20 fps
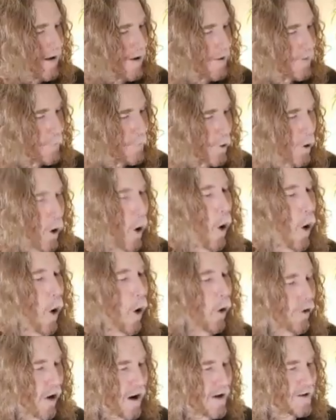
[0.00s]
But all
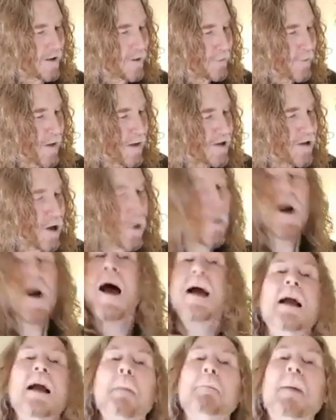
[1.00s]
right. So I
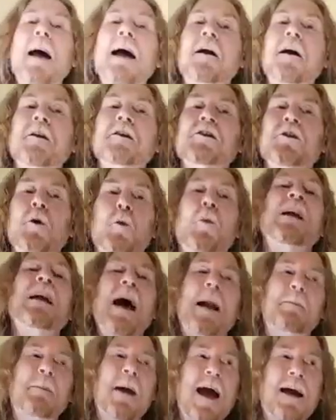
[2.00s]
got back on shore. We
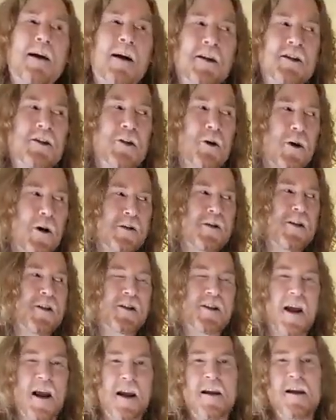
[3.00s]
got back on shore, I should
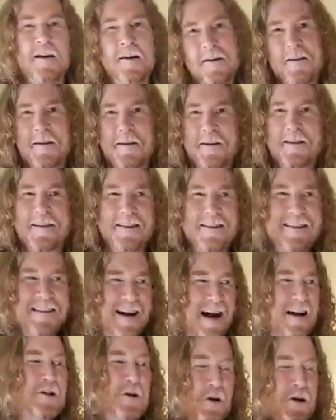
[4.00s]
say. I
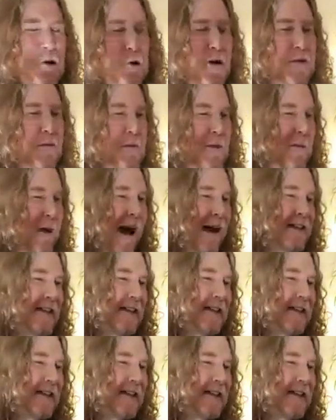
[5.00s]
took you with me back to shore.